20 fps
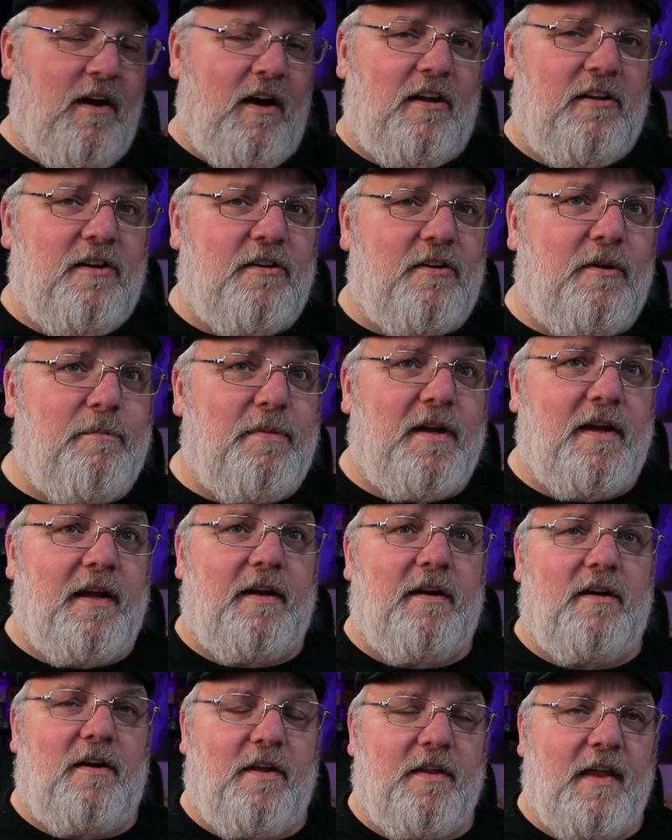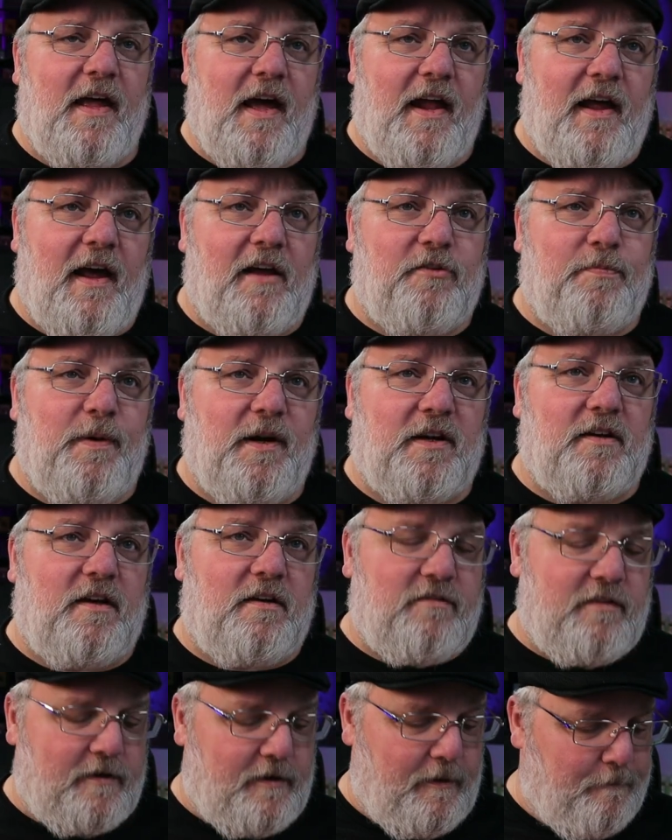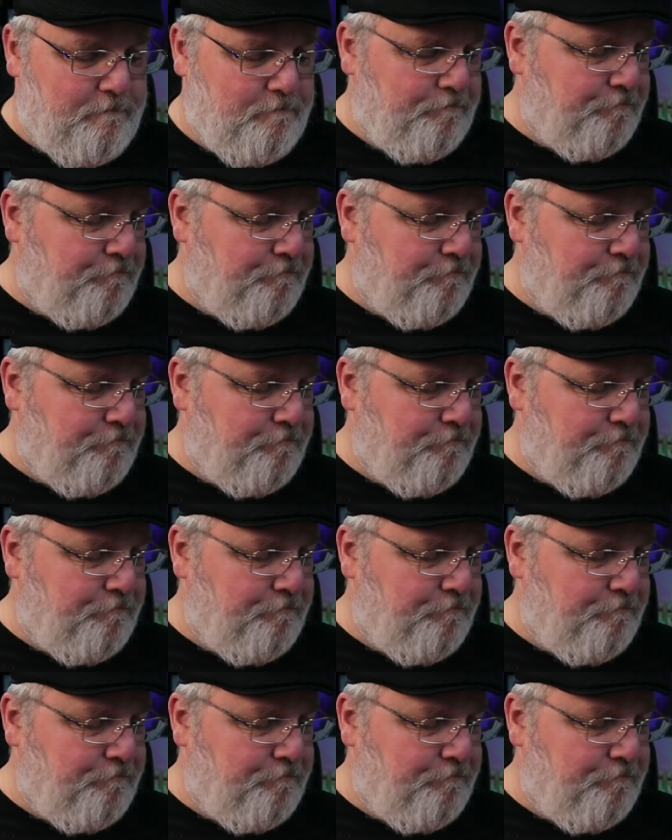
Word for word: a little bit on that aspect of it.